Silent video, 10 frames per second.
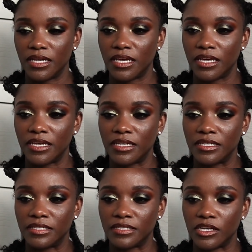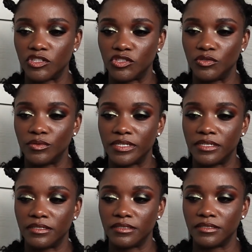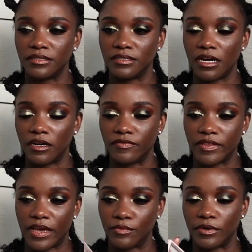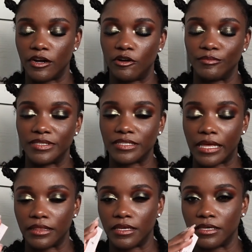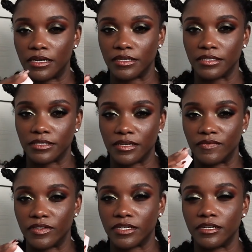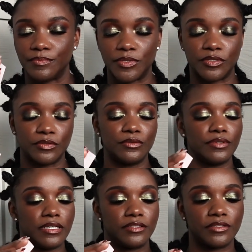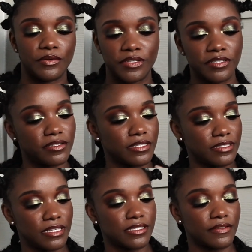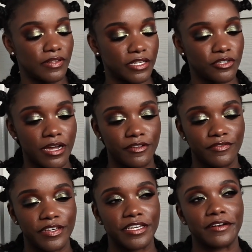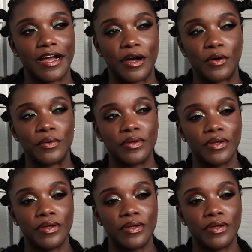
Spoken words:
is a student of that realm. It's like the youngest of the cup suit, and so there's this sense of like trying to figure out